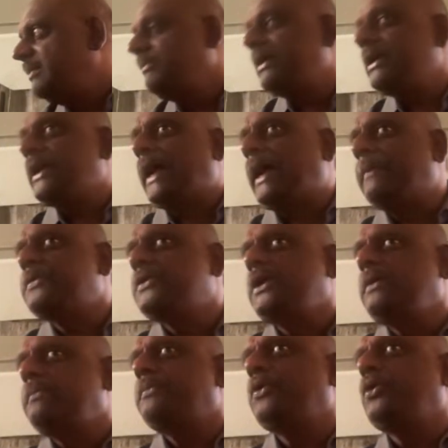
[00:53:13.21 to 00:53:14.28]
but
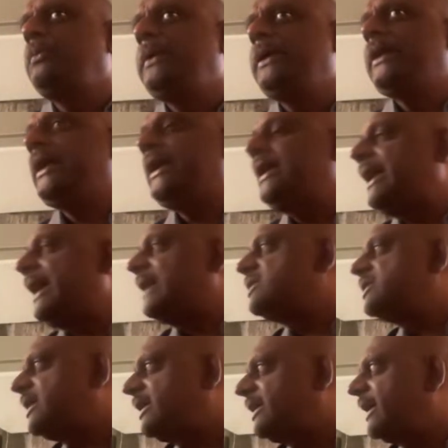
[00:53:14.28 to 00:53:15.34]
absent pubic and
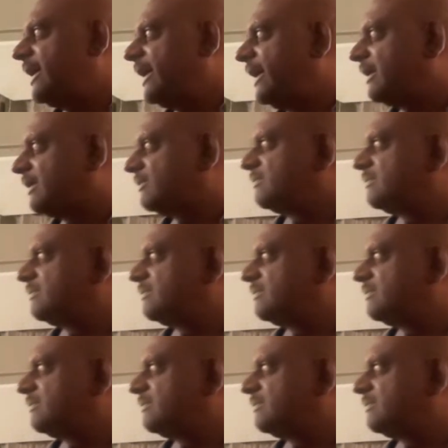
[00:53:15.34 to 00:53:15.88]
axillary hair.